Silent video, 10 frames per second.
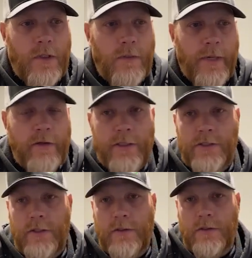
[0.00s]

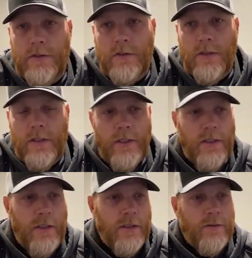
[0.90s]
migration in
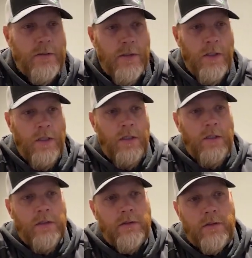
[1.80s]

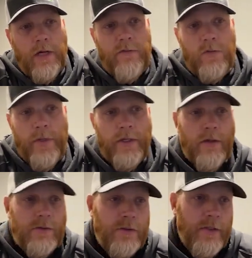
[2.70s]
the gravel, we can
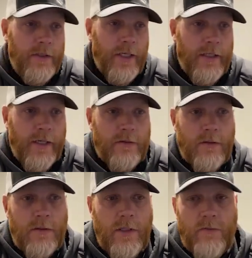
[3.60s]
also get that down to
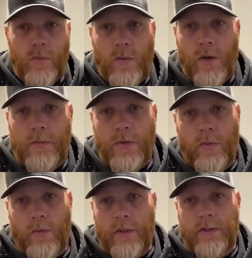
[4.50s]
the level we want, but
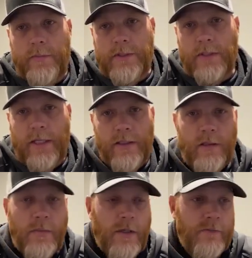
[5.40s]
we want it to be slightly
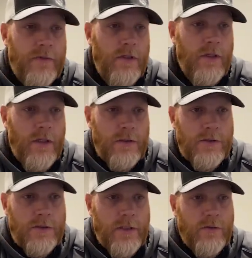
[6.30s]
above
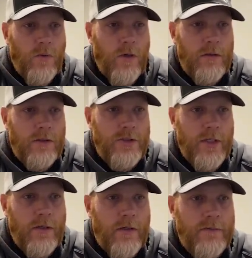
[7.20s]
just to get the water to
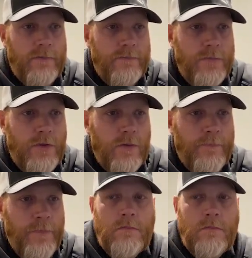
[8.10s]
shed off. So